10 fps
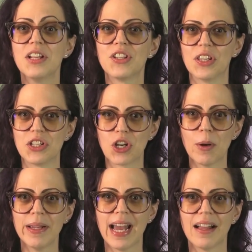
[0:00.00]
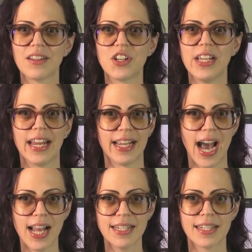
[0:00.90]
to the terminology and
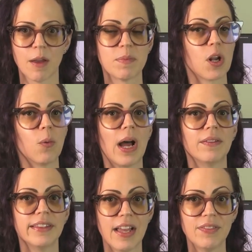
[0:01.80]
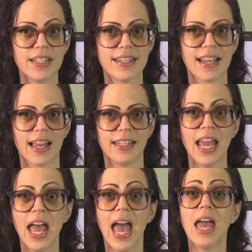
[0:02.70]
concepts around level design
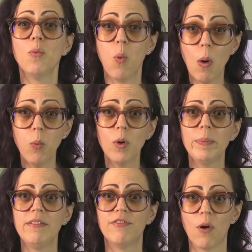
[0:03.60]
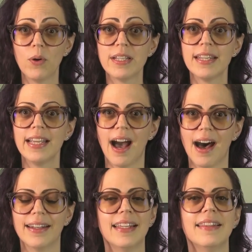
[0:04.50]
and what we'll be focusing
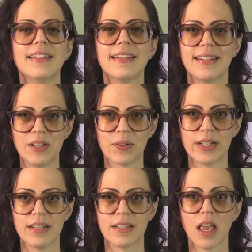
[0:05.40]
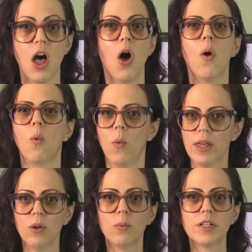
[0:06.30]
on in this series.
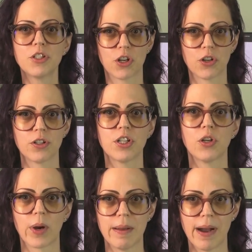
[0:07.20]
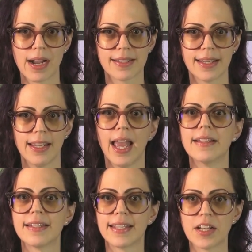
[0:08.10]
We'll return to grayboxing and
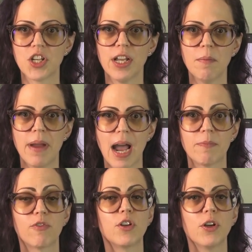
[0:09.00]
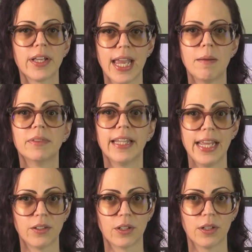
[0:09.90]
sketching a map for your game
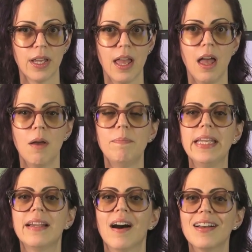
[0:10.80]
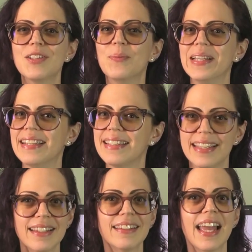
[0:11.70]
later, because we
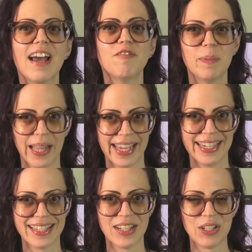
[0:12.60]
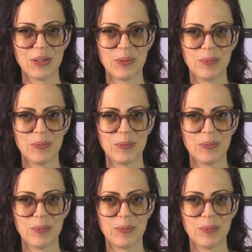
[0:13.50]
still have planning to do.